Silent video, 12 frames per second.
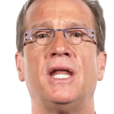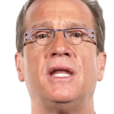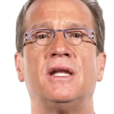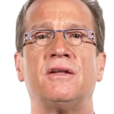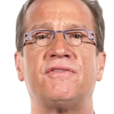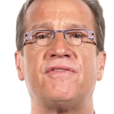and
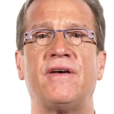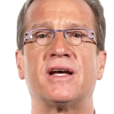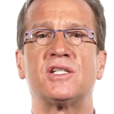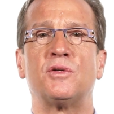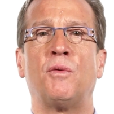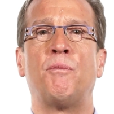it
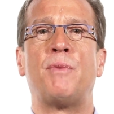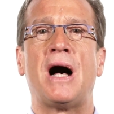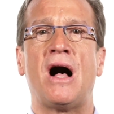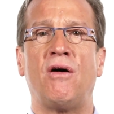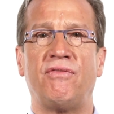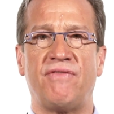affects
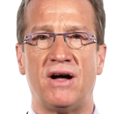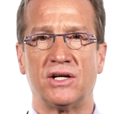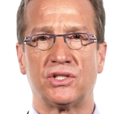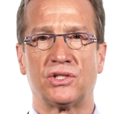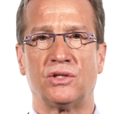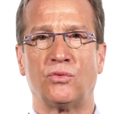bowel
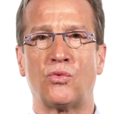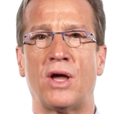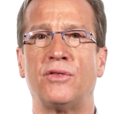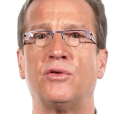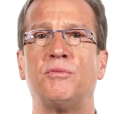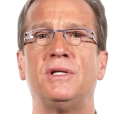function,
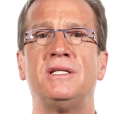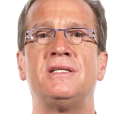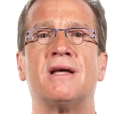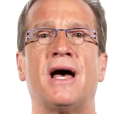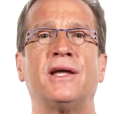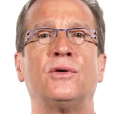whether it be
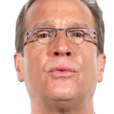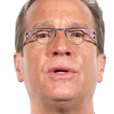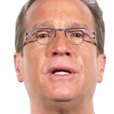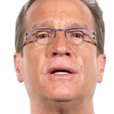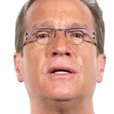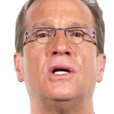
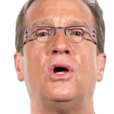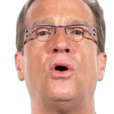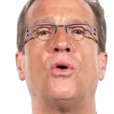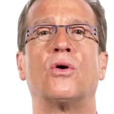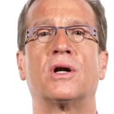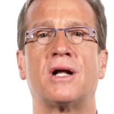diarrhea
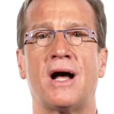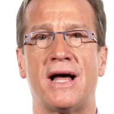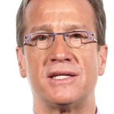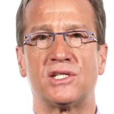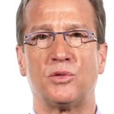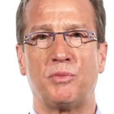or
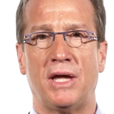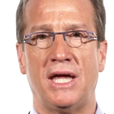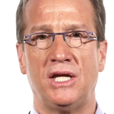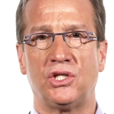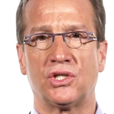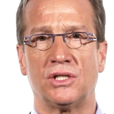
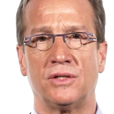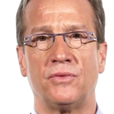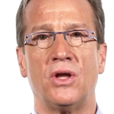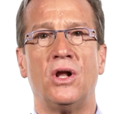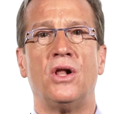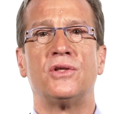constipation.
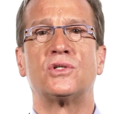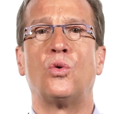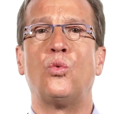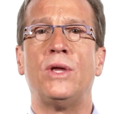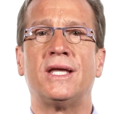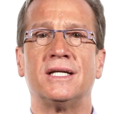So
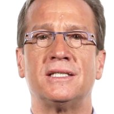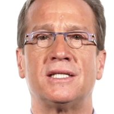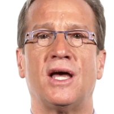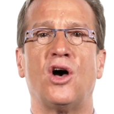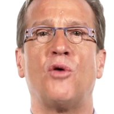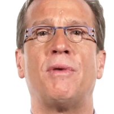we can
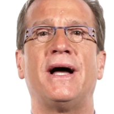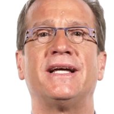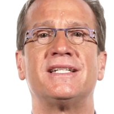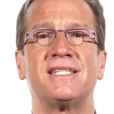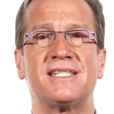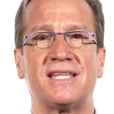tell by
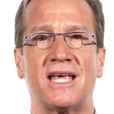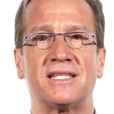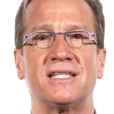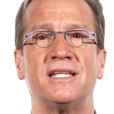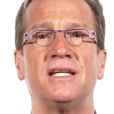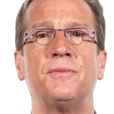
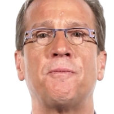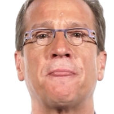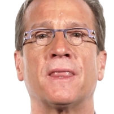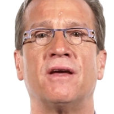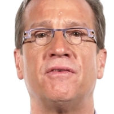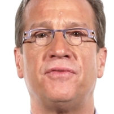assessing
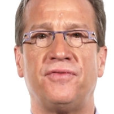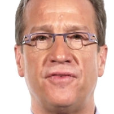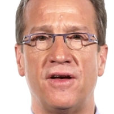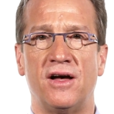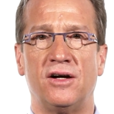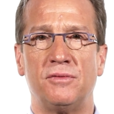
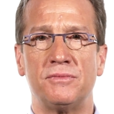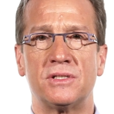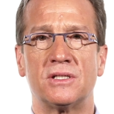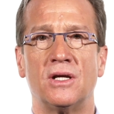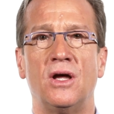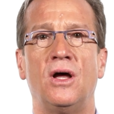
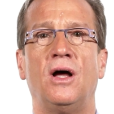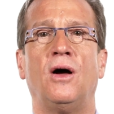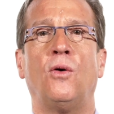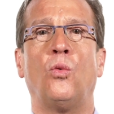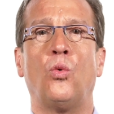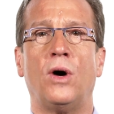films
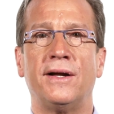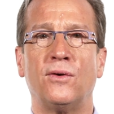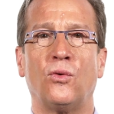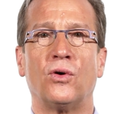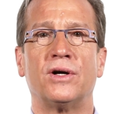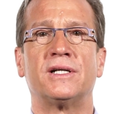what
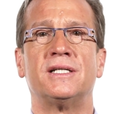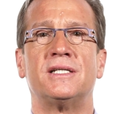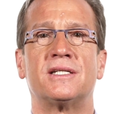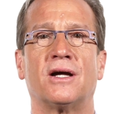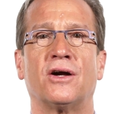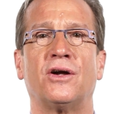
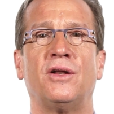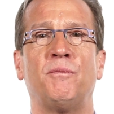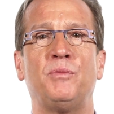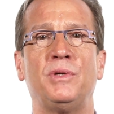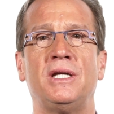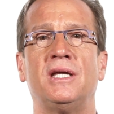organs are going to
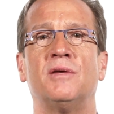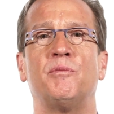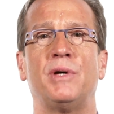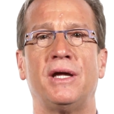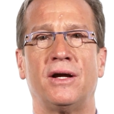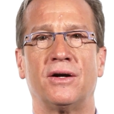be
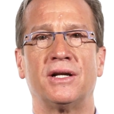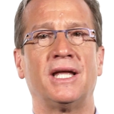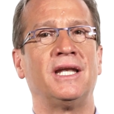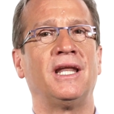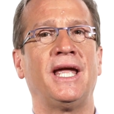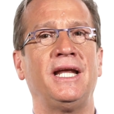impaired.
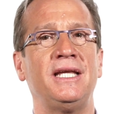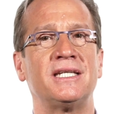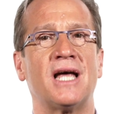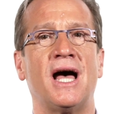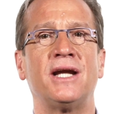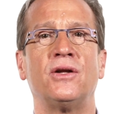And
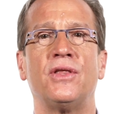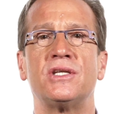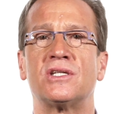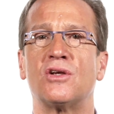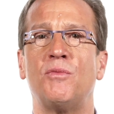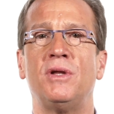ladies, I know that
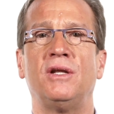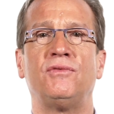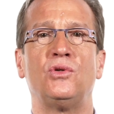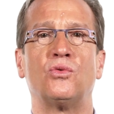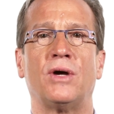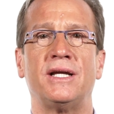so many of
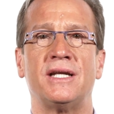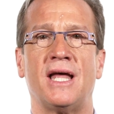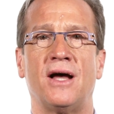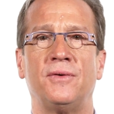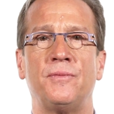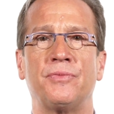you right
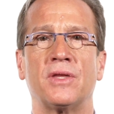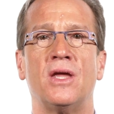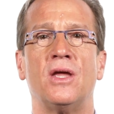now,